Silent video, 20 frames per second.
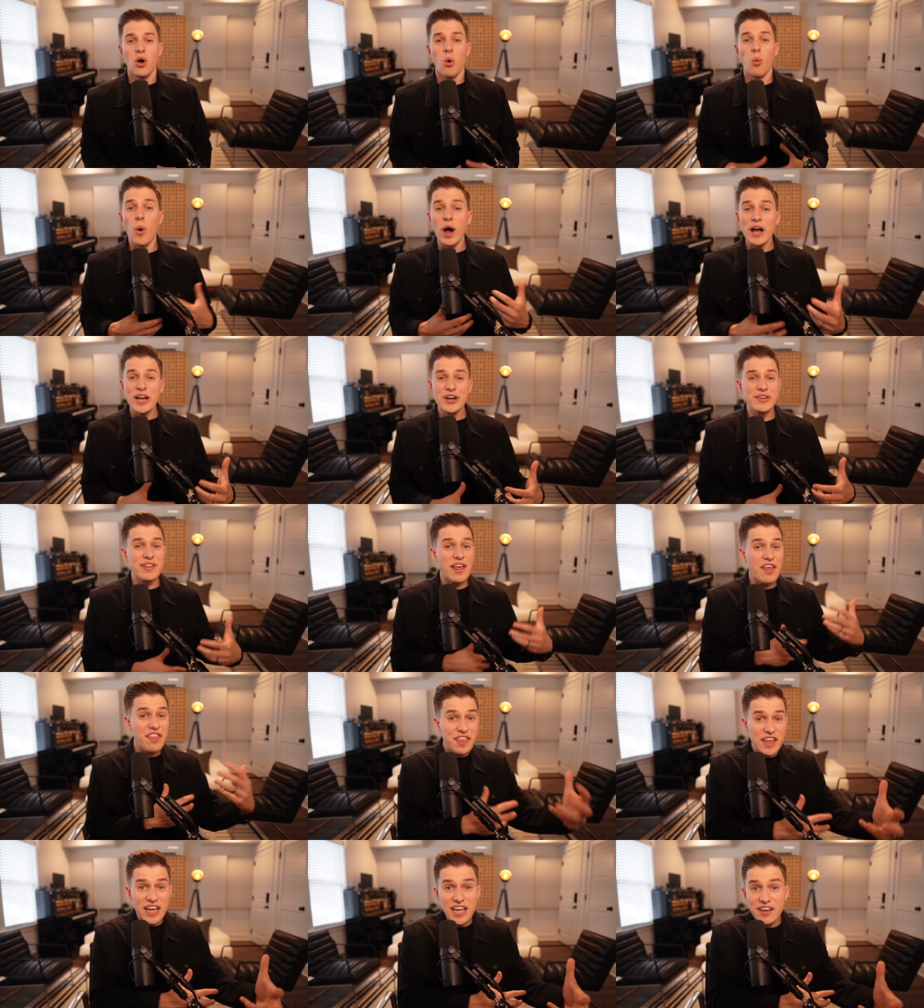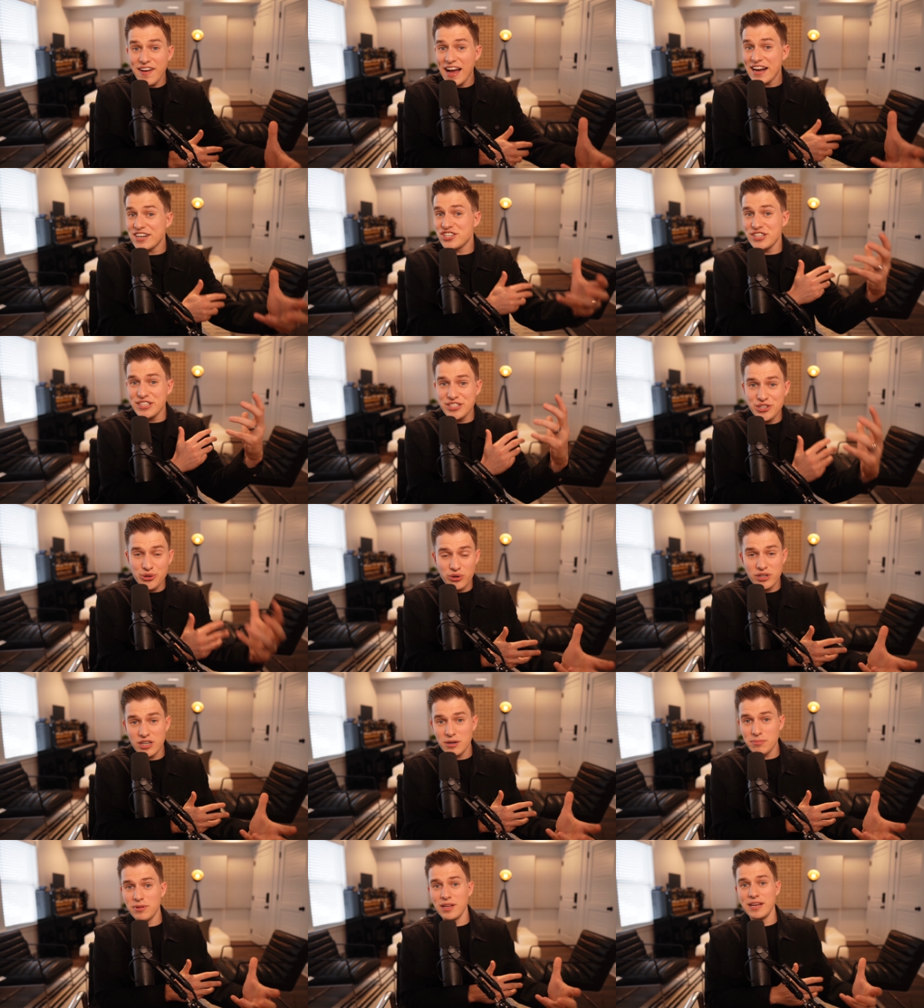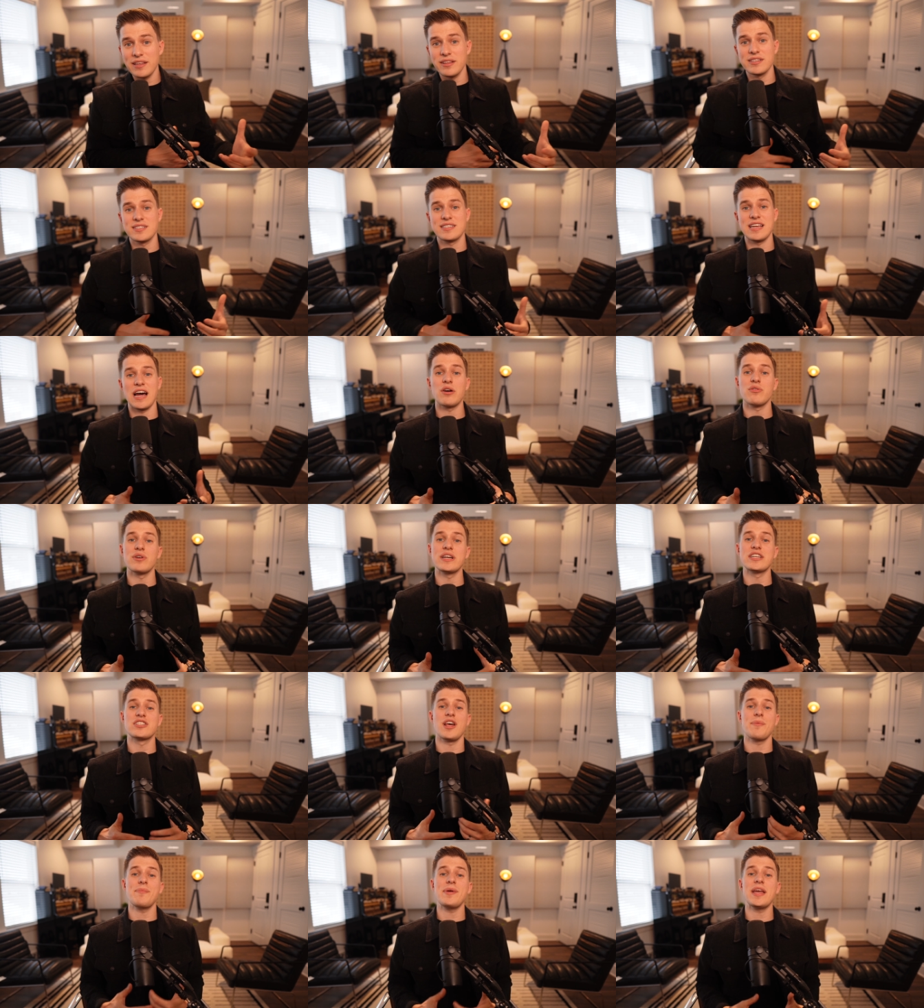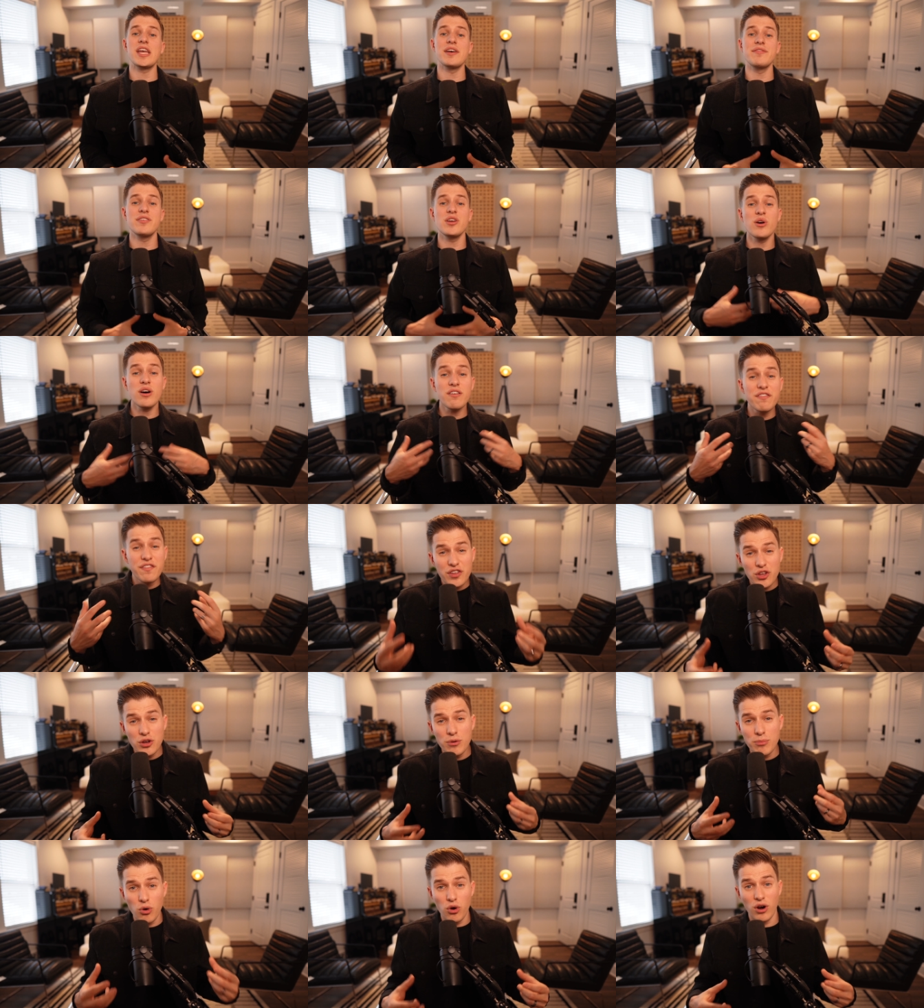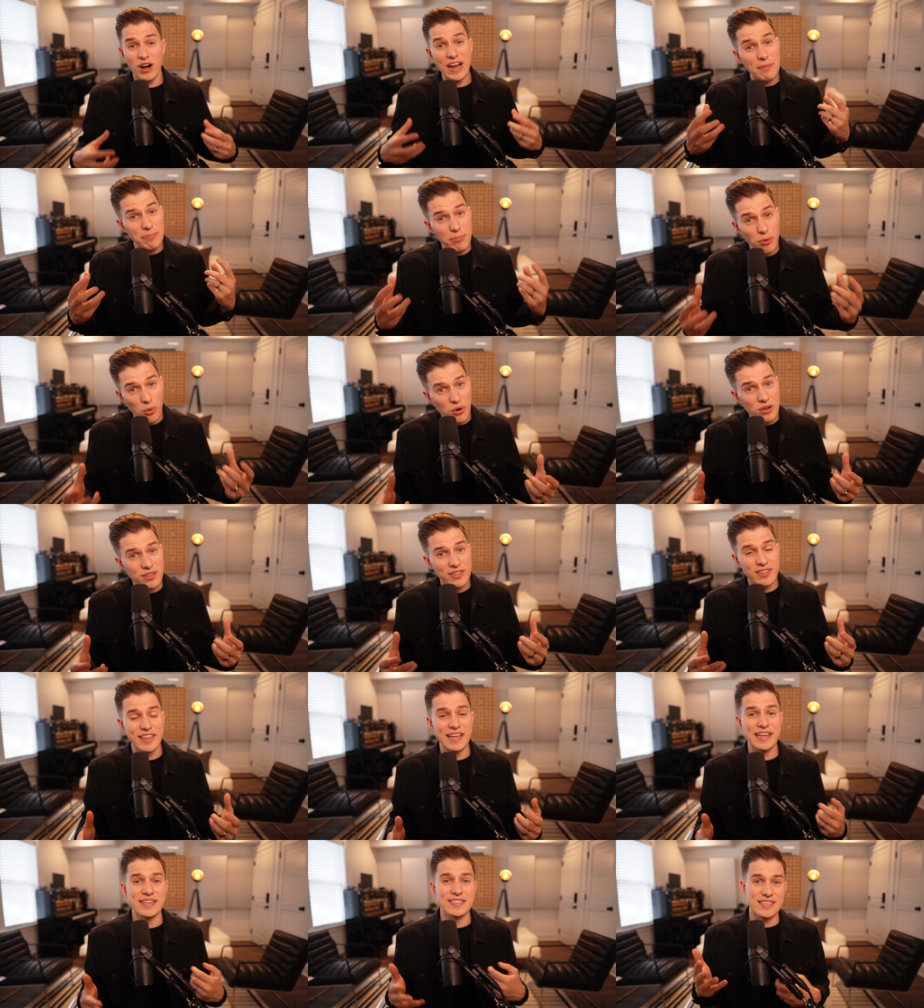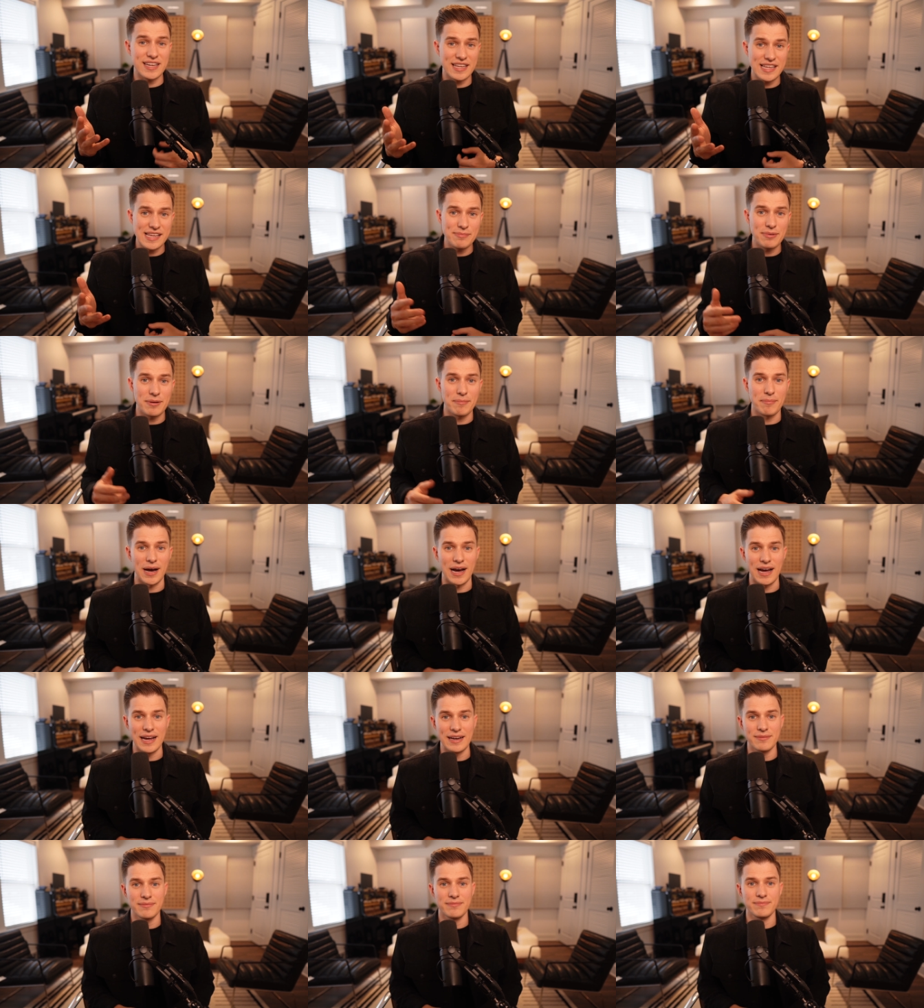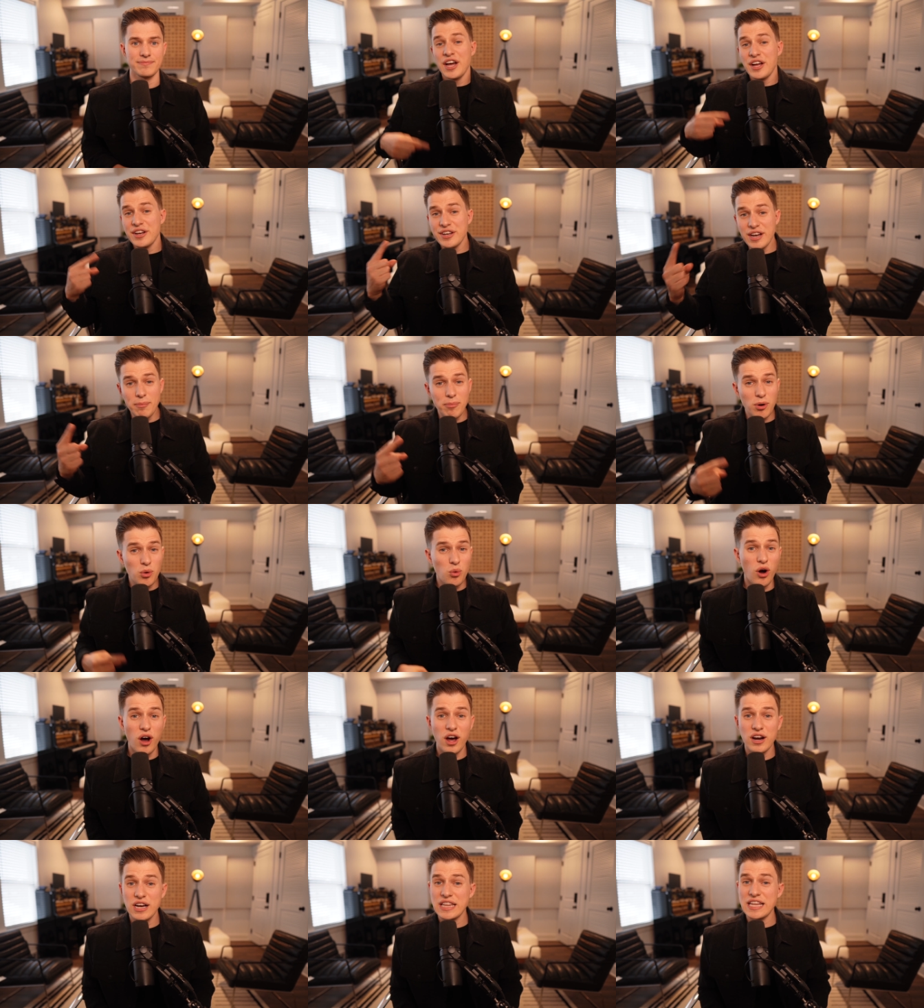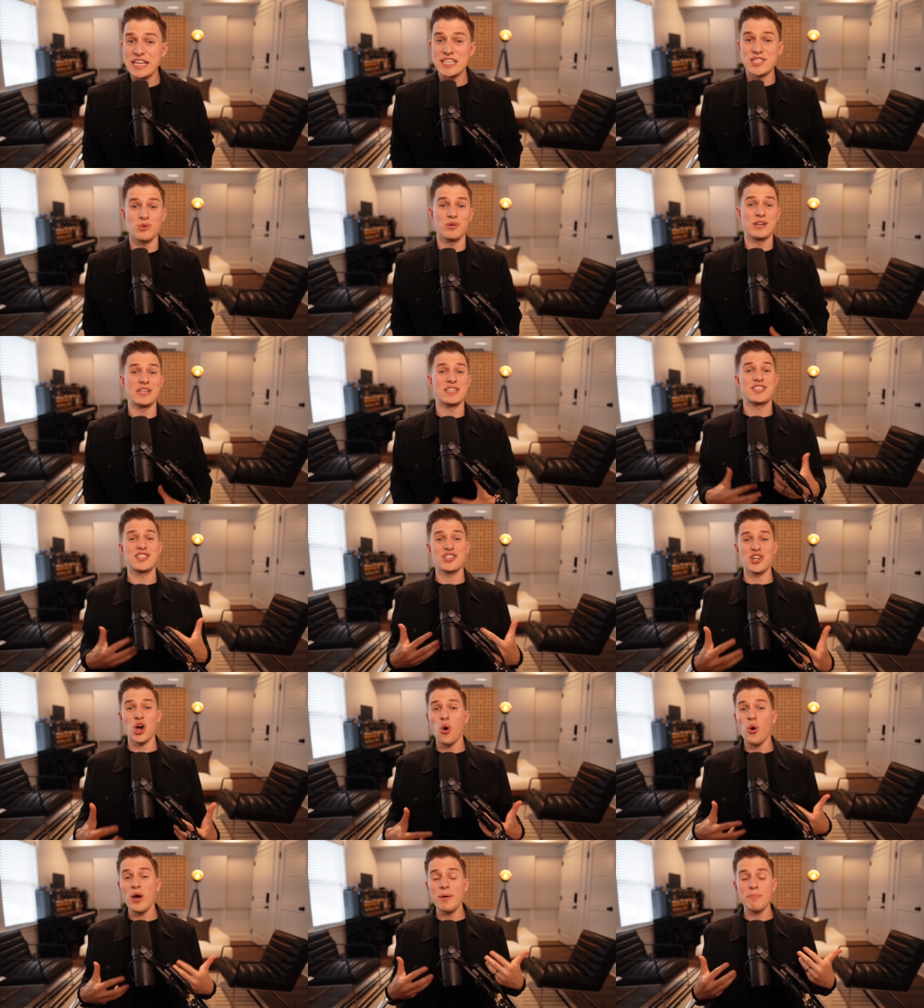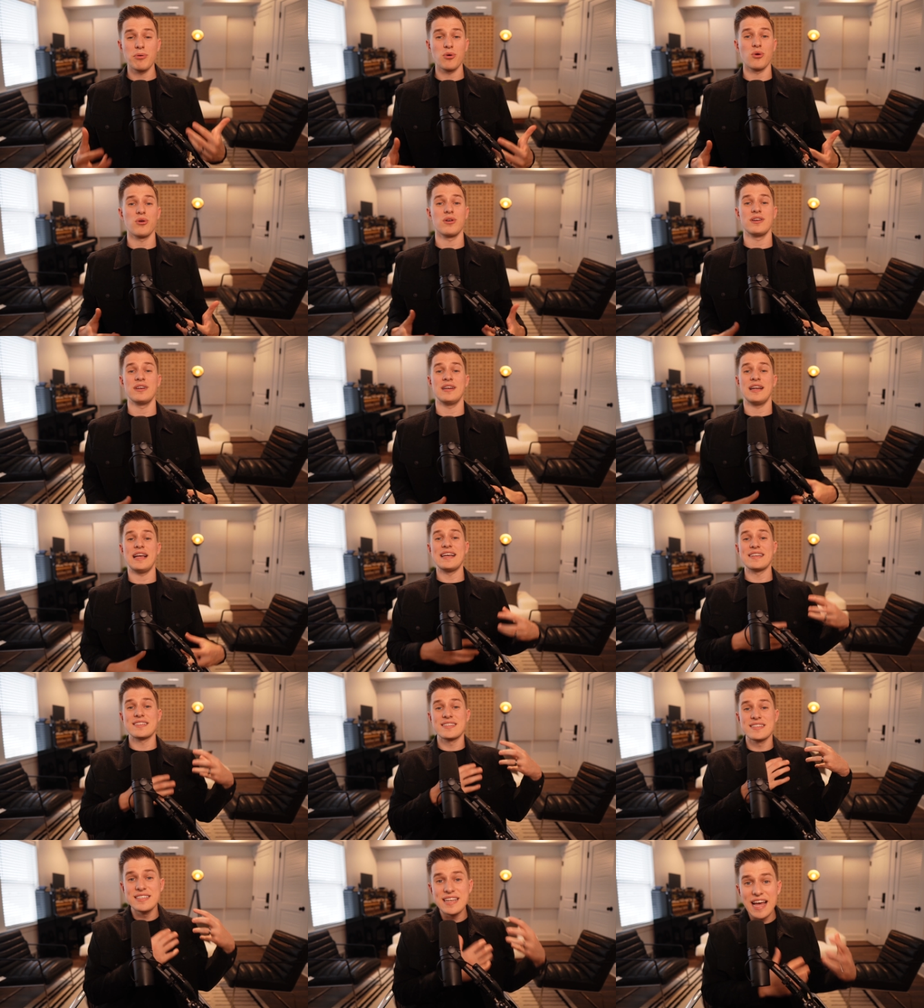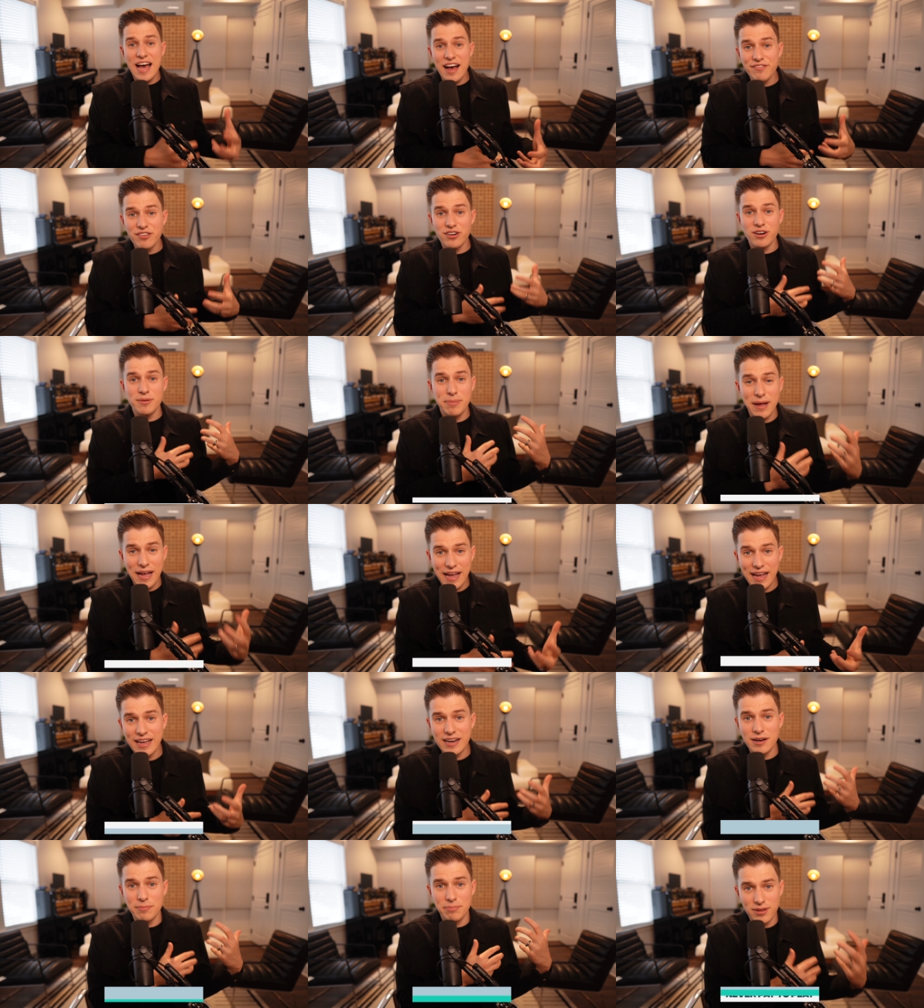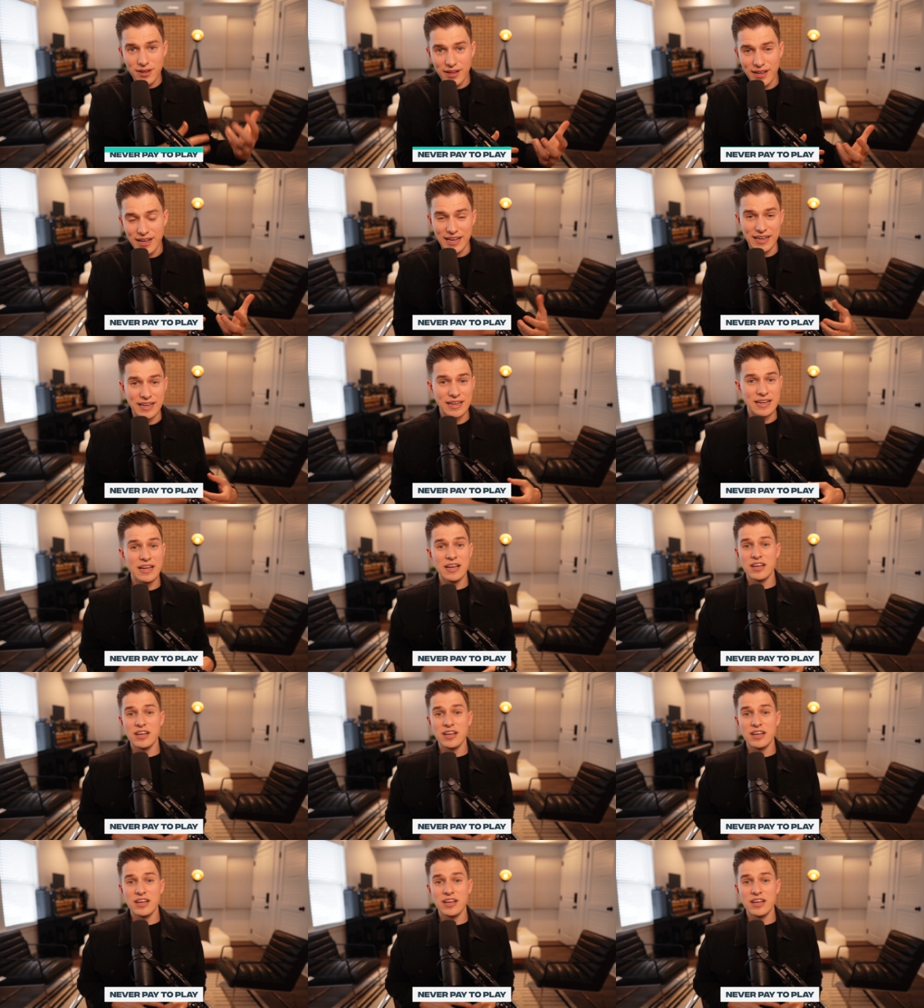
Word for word: While you're in the thick of actually doing your playlist outreach, let me give you a few more important things to keep in mind. Number 1, and this one is so important, is never pay to play.